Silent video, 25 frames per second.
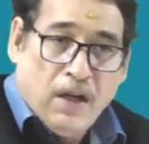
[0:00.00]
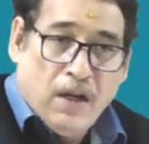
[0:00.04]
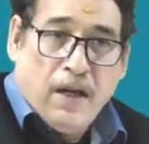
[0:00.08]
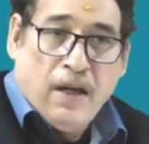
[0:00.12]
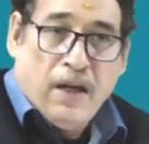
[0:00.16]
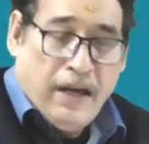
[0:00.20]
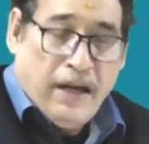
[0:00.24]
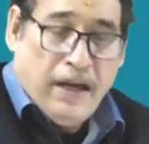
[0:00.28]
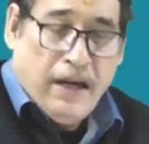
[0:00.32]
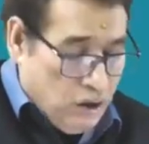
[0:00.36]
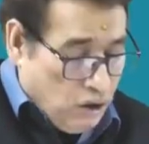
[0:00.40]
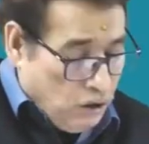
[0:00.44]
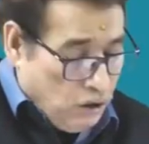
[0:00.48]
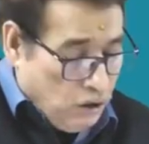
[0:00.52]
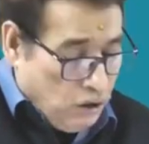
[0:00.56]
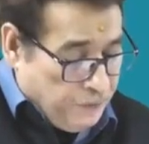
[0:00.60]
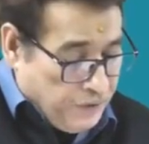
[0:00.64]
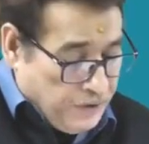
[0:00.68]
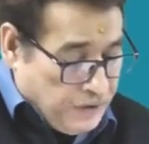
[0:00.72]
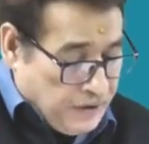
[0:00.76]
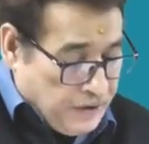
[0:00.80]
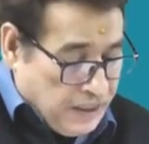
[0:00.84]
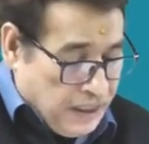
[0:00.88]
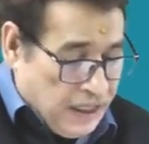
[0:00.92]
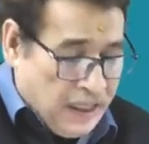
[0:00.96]
Head
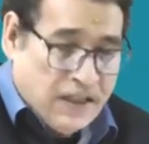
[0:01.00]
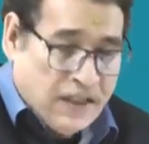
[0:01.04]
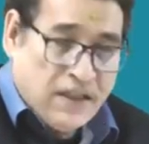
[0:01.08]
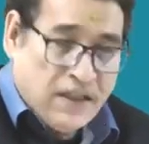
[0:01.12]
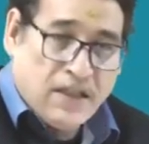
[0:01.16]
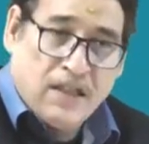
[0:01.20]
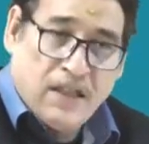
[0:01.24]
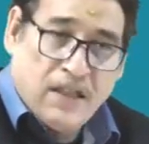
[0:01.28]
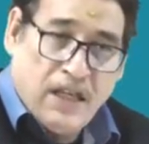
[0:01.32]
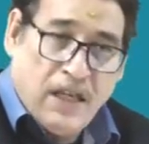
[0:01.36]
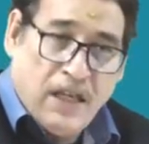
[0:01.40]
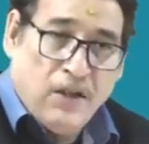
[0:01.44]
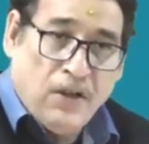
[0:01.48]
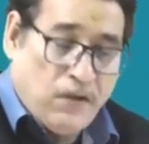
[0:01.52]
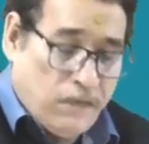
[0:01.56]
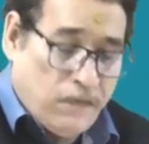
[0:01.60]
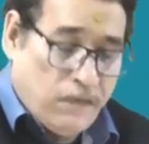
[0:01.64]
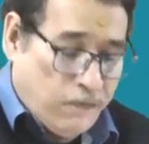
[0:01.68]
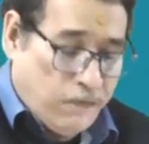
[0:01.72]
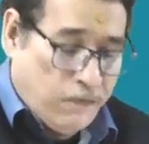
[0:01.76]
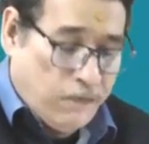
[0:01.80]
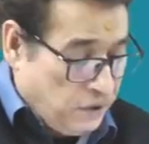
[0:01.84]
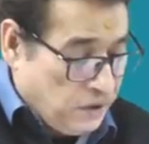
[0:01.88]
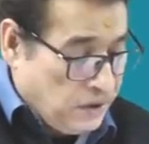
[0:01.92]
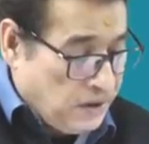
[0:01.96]
office has sent
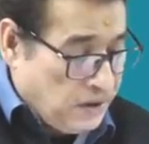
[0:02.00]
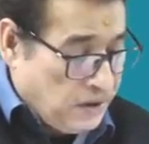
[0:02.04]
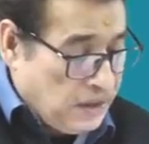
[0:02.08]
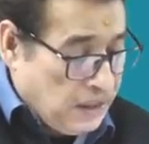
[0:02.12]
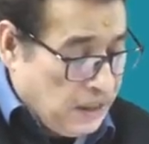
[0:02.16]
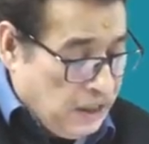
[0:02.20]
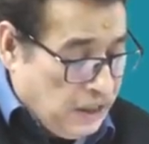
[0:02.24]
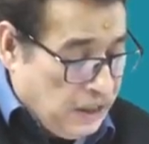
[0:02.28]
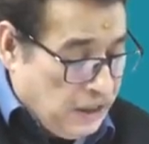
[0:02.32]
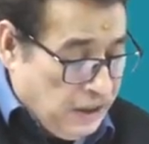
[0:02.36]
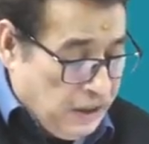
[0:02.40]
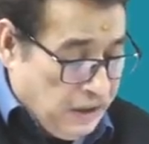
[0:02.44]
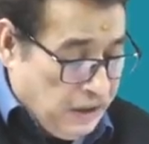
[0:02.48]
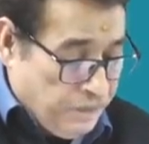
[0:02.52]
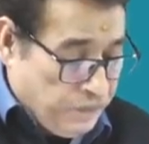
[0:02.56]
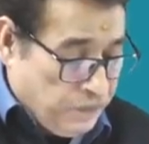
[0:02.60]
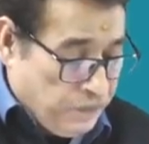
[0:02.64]
for salary